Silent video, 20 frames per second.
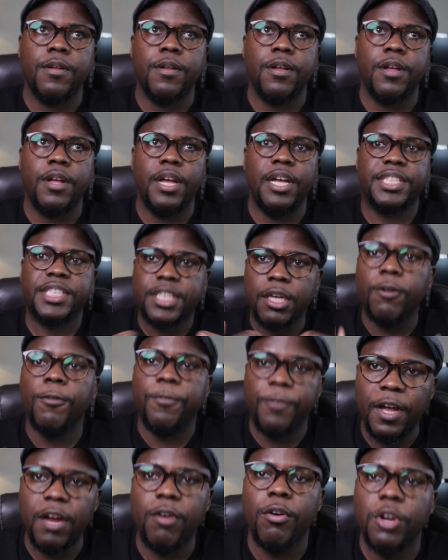
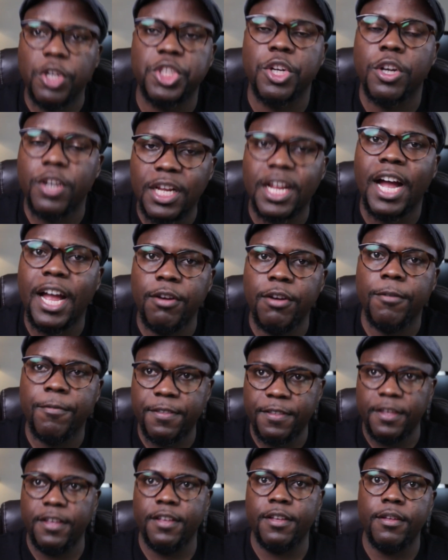self-erosion kind of
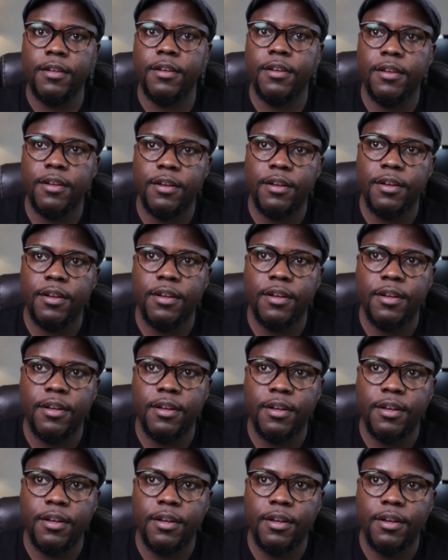thing,
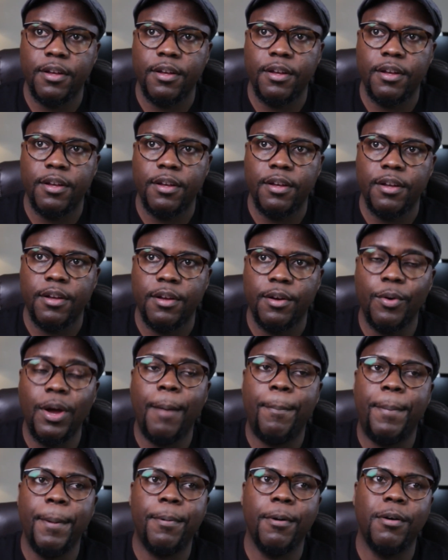where
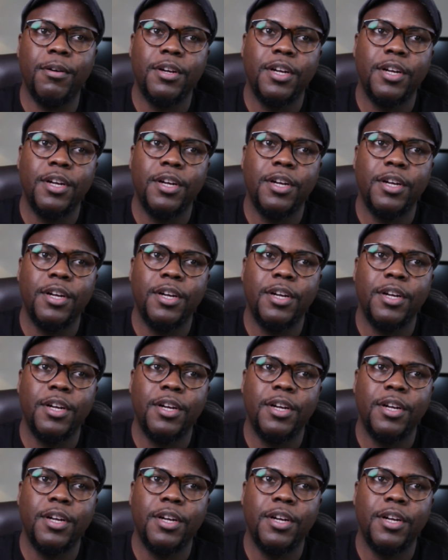people